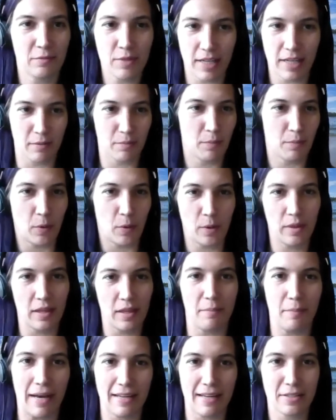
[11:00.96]
done both
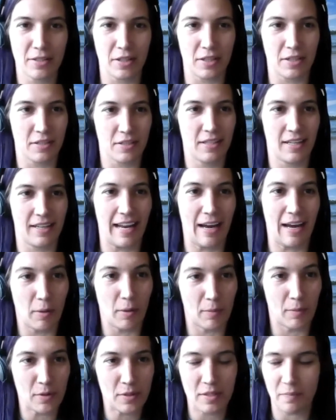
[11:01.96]
a master's and now
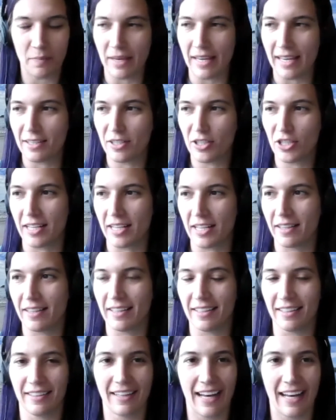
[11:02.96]
almost a PhD,
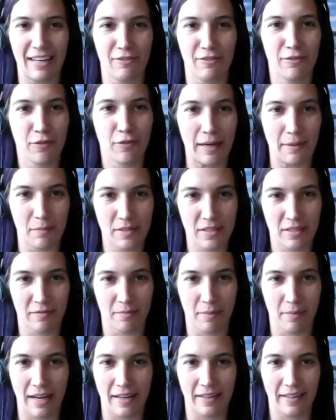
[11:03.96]
the kind of frames
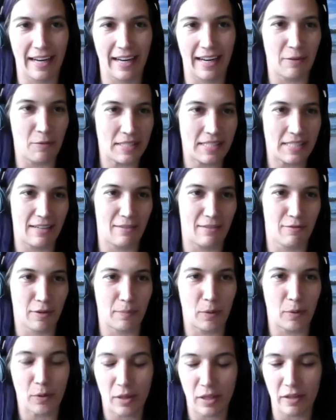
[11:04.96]
of mind that I was in for
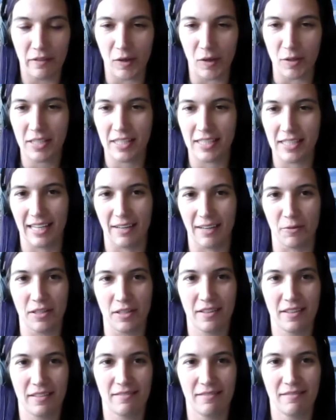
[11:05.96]
both of those, because I
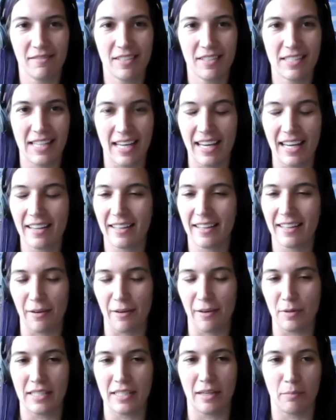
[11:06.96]
would say that
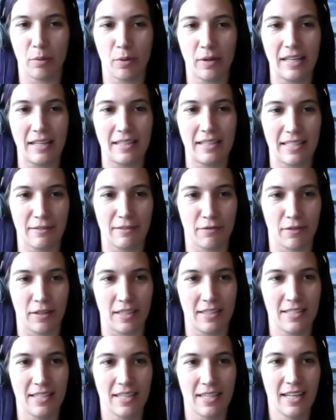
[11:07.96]
I was in a pretty
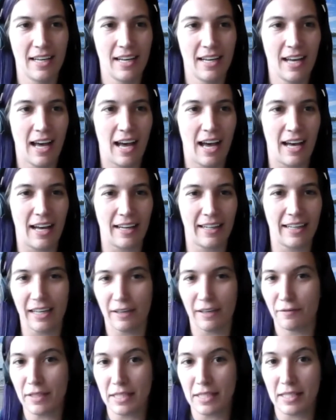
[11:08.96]
different
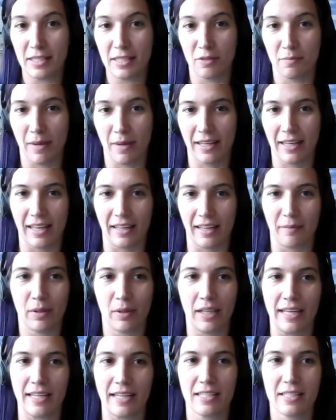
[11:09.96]
kind of decision-making
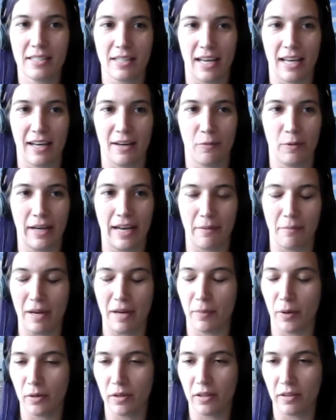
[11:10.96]
place when I
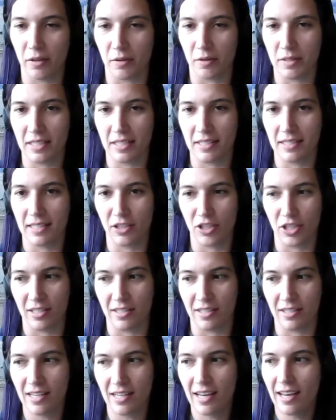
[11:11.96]
made both of those
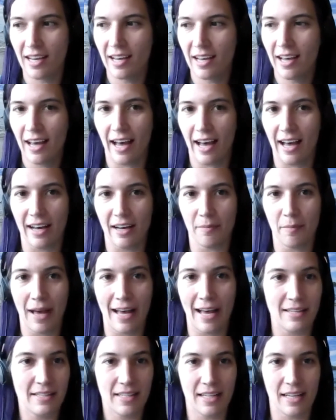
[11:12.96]
decisions.
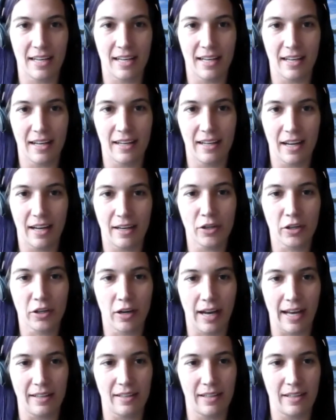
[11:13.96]
As an
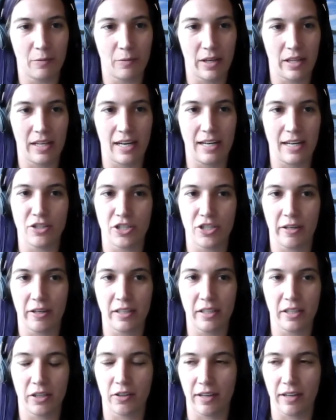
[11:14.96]
undergrad with an
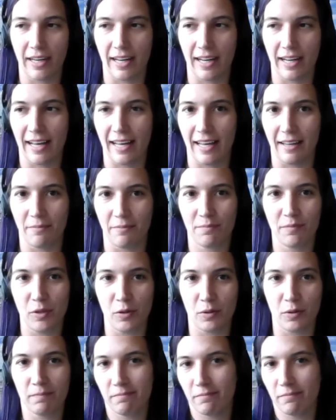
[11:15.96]
engineering degree,
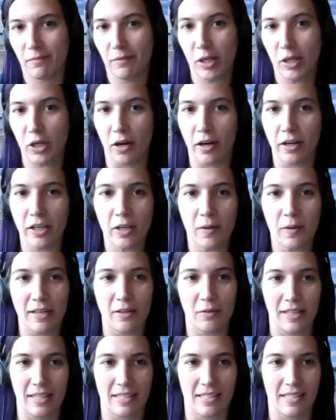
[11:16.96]
you could argue I
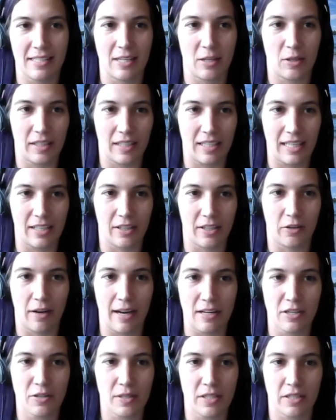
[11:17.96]
don't necessarily need a
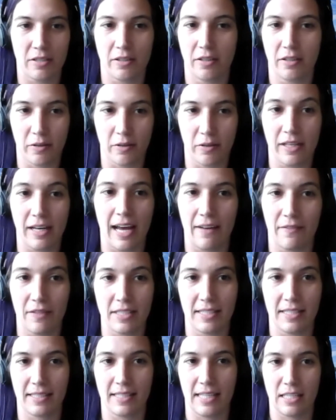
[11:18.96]
graduate degree to have a
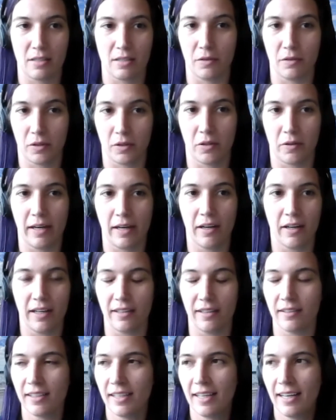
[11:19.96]
successful career.
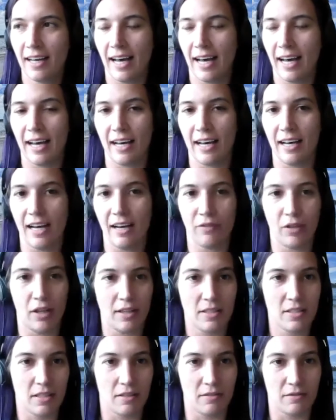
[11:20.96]
And I have
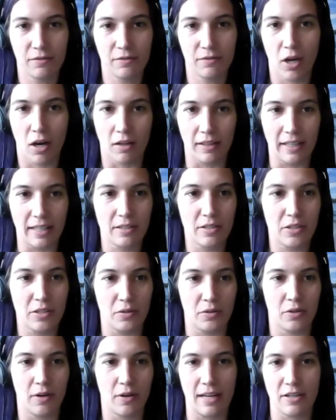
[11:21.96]
lots of colleagues
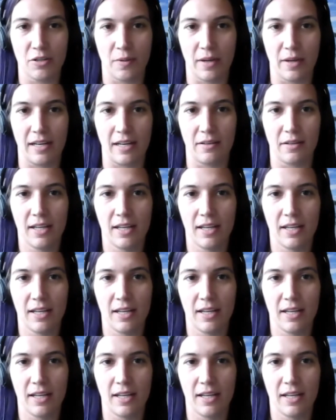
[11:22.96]
who graduated